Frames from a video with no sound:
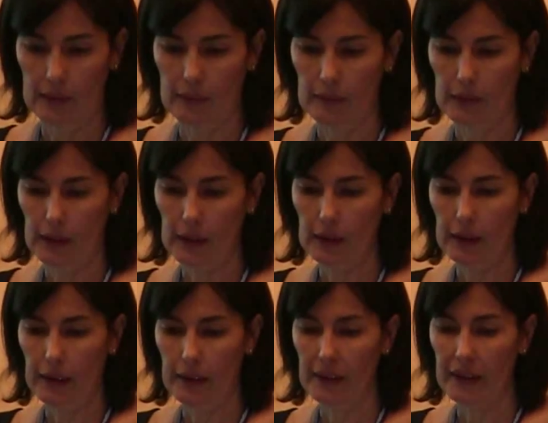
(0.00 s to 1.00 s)
Okay,
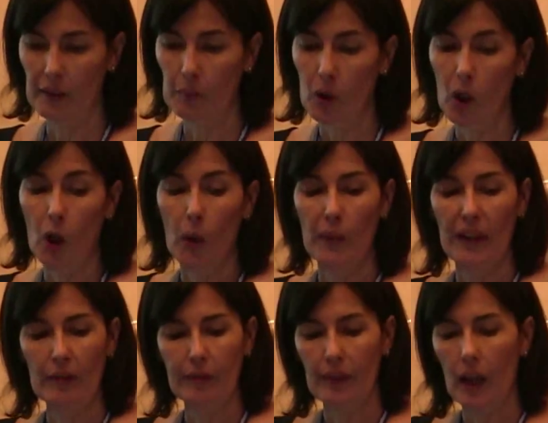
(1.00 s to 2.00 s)
another demo. We
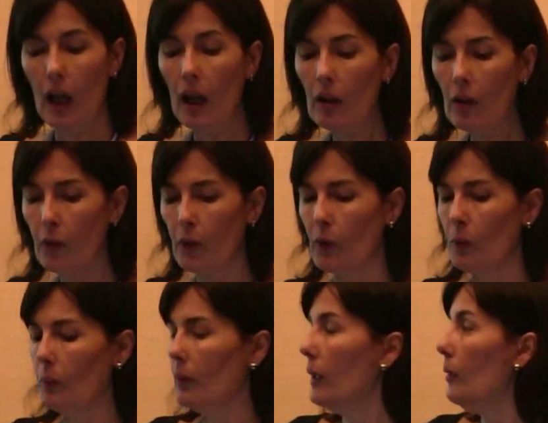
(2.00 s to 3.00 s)
have also
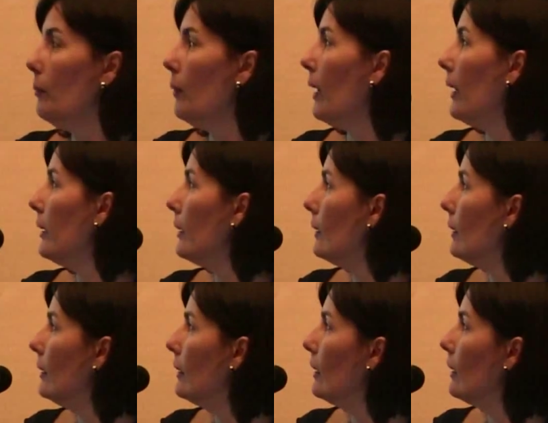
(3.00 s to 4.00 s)
applied
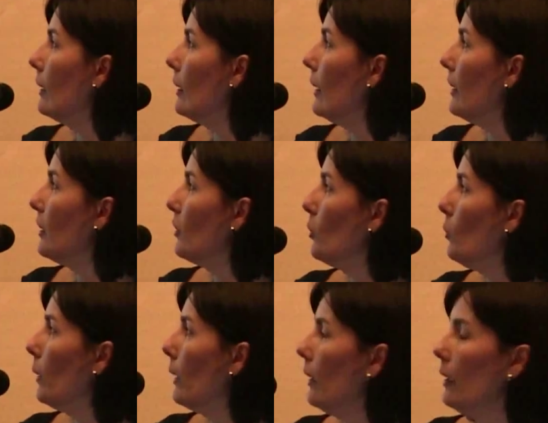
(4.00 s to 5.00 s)
it
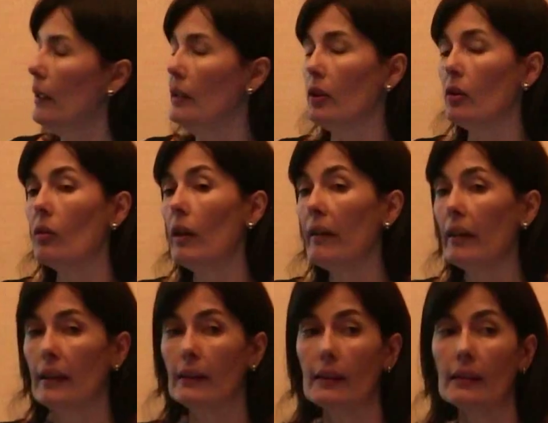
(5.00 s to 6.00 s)
to intraocular
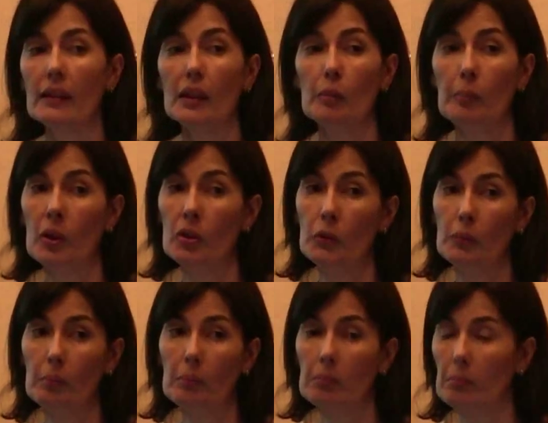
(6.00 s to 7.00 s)
lenses. It's
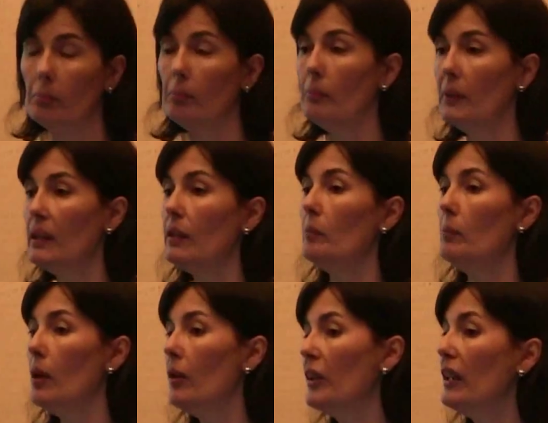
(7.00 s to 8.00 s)
much
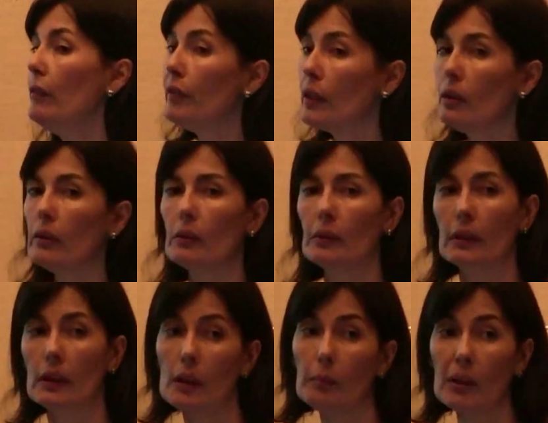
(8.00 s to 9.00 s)
more difficult to
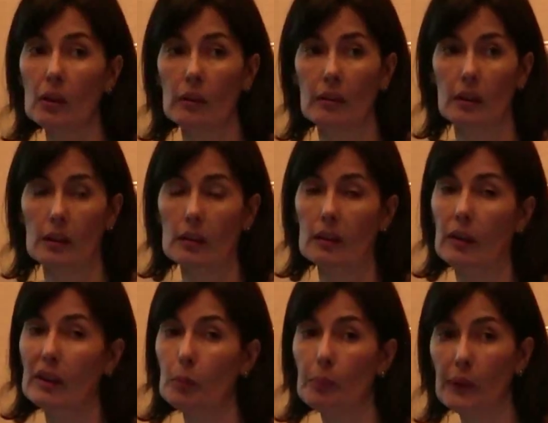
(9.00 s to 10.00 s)
see because it's
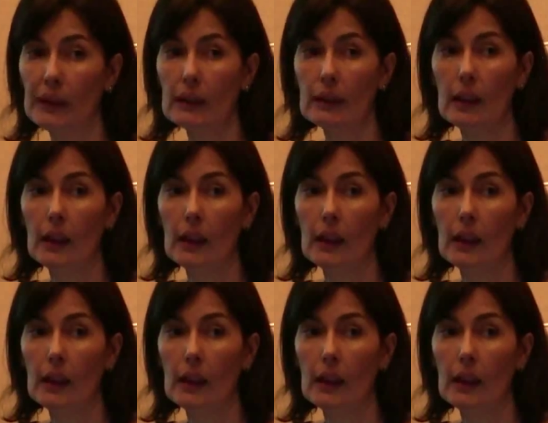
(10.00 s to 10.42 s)
transparent,